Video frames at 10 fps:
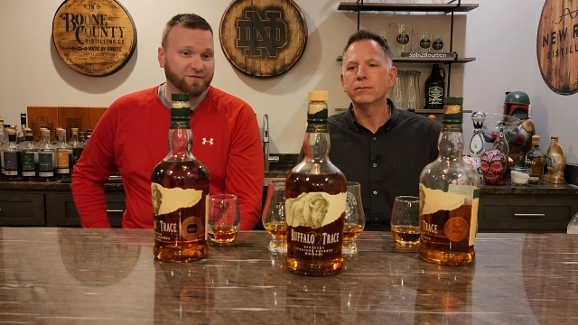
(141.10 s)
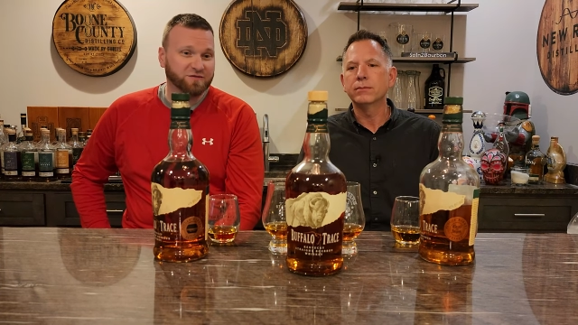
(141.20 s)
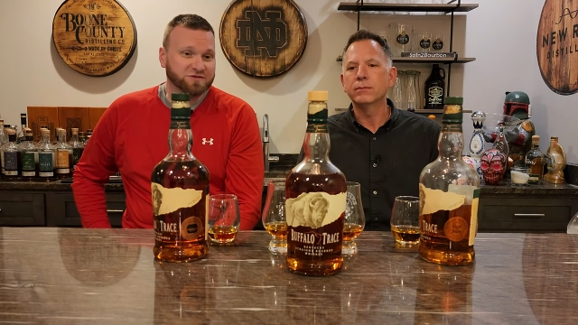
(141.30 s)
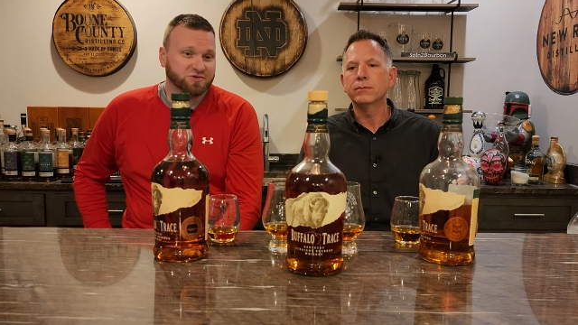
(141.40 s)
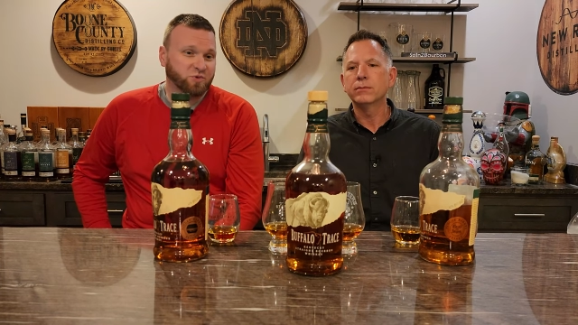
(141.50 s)

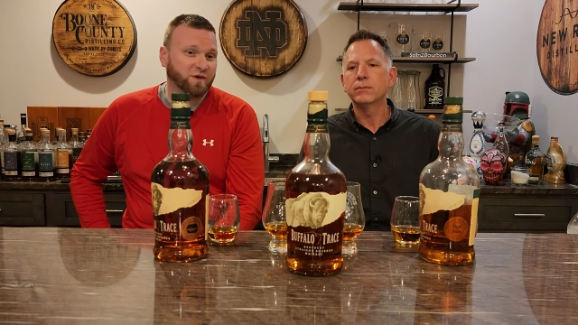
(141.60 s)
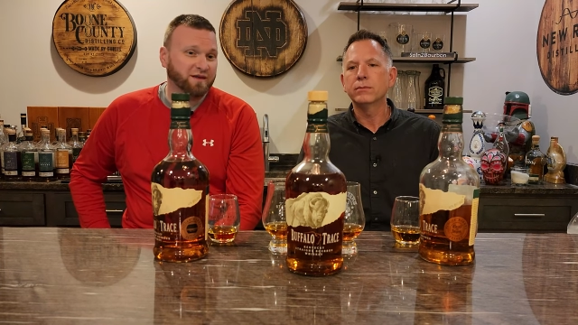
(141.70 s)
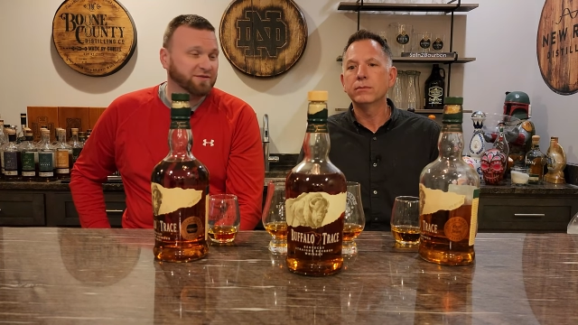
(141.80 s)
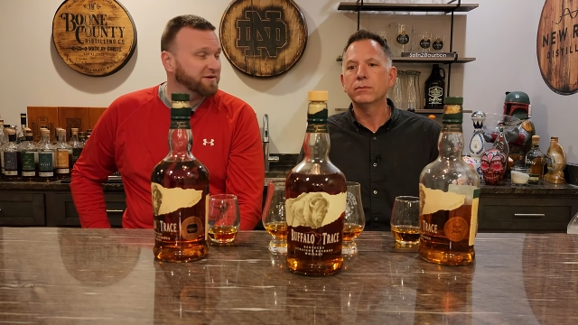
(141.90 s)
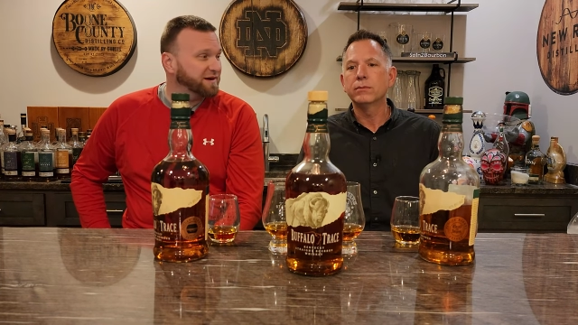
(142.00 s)
Speaker 1: for
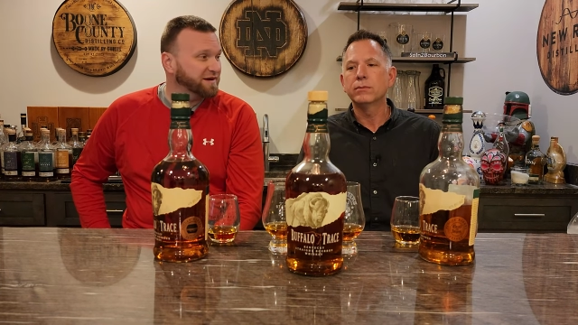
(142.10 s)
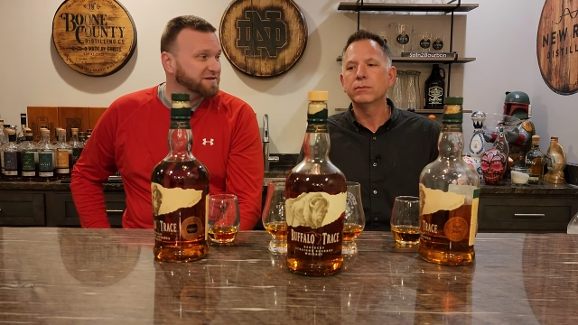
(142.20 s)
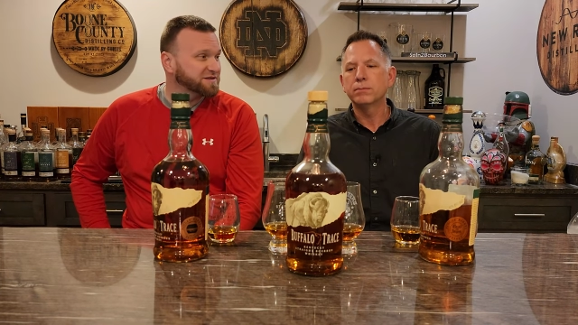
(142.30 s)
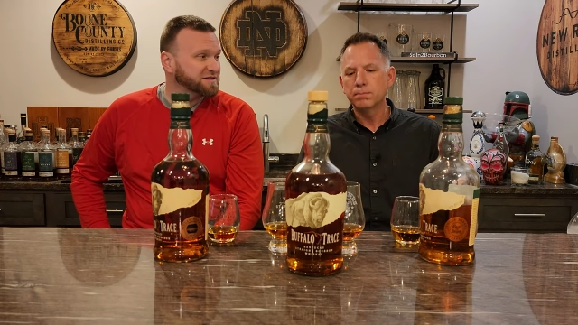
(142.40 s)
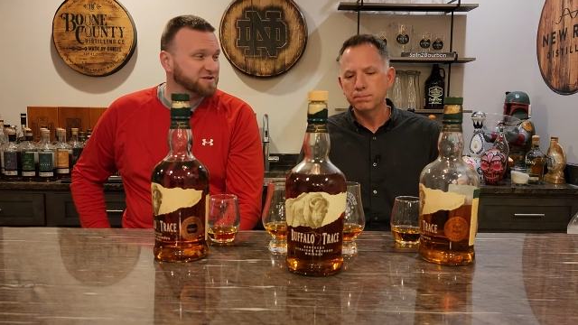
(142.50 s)
23
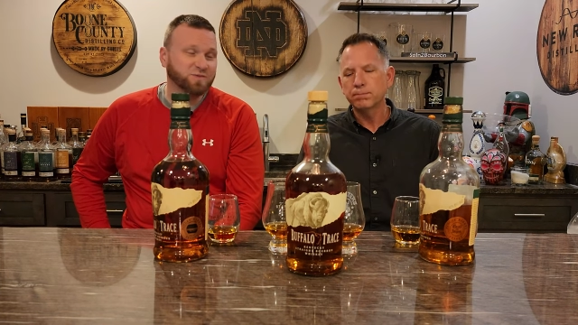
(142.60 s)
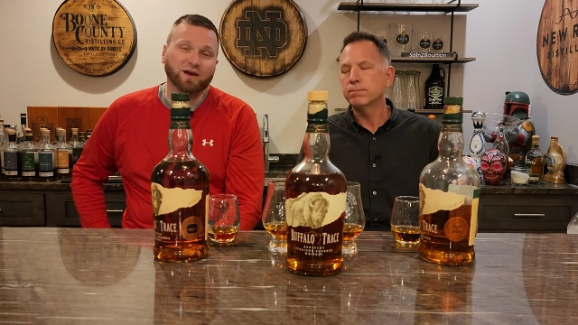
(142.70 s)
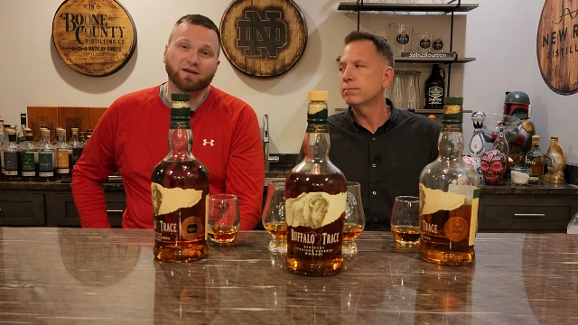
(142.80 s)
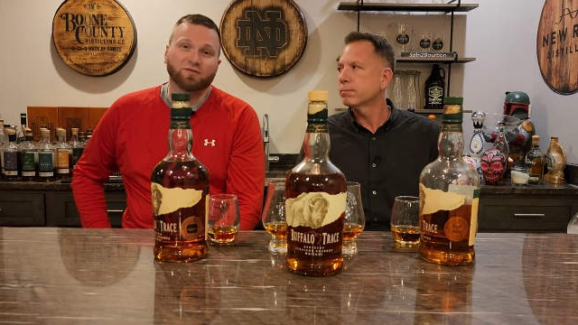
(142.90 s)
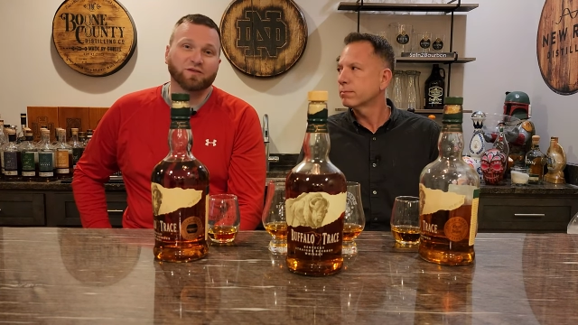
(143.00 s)
years, just
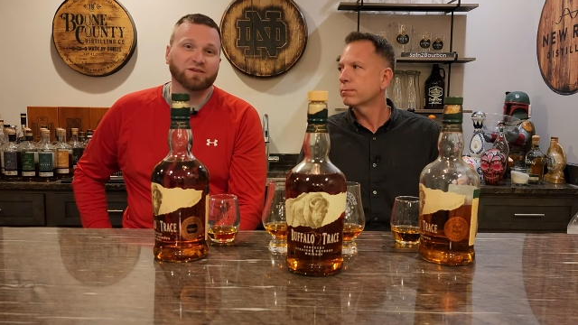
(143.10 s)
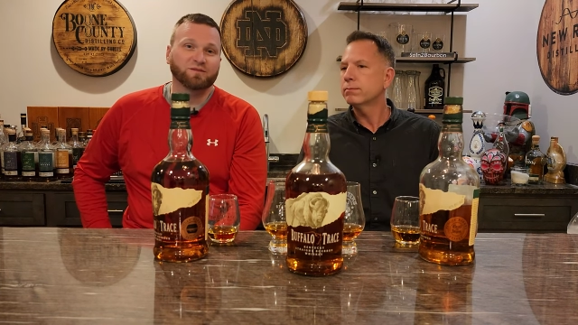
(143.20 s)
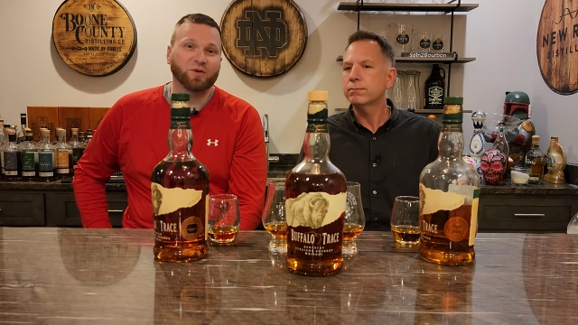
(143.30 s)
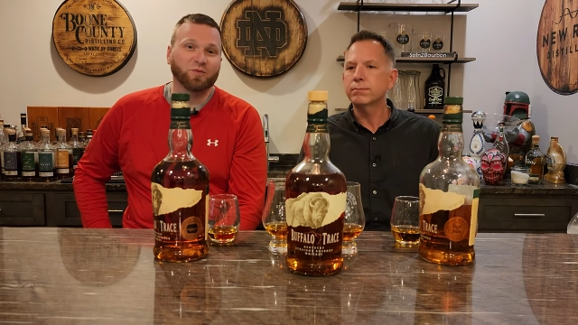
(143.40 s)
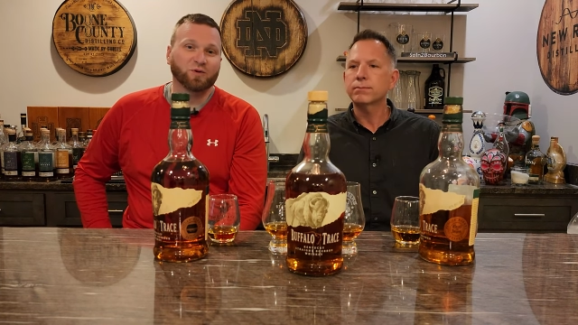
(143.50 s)
waiting for
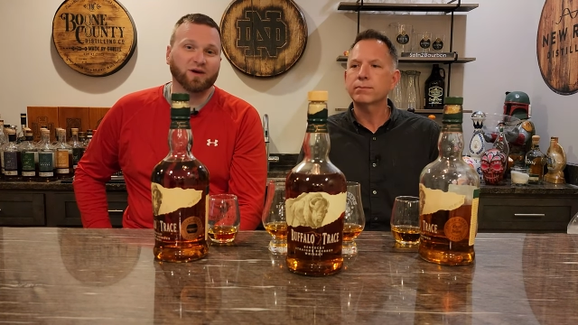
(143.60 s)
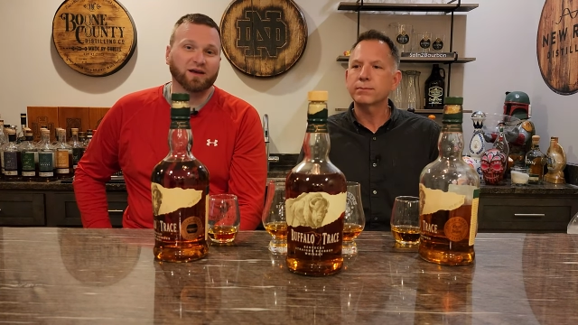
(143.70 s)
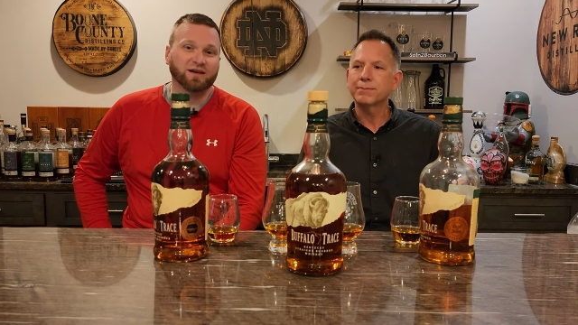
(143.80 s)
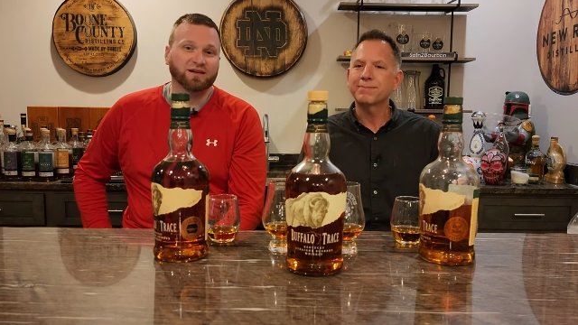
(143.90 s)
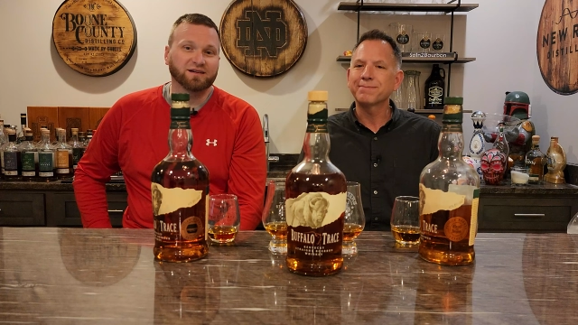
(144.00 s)
this moment
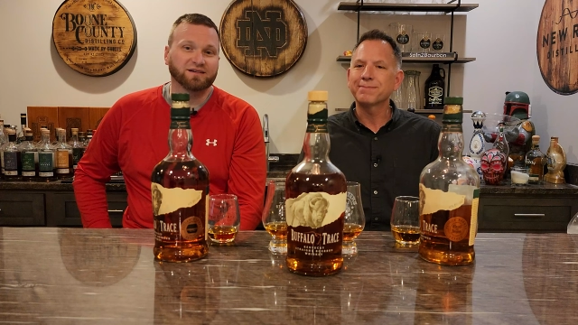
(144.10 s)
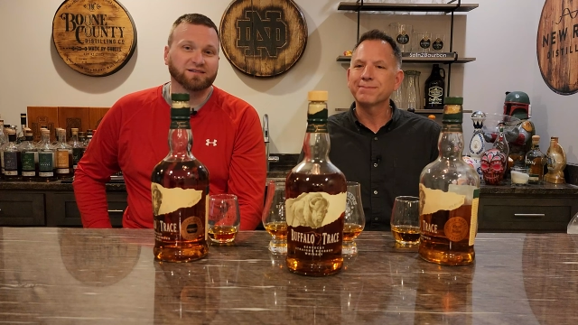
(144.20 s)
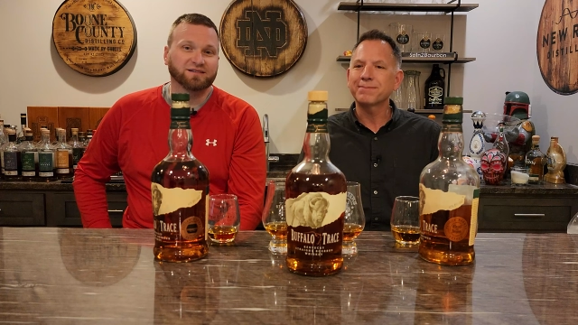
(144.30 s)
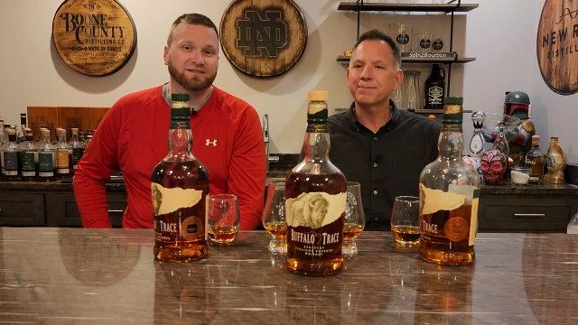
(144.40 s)
right here.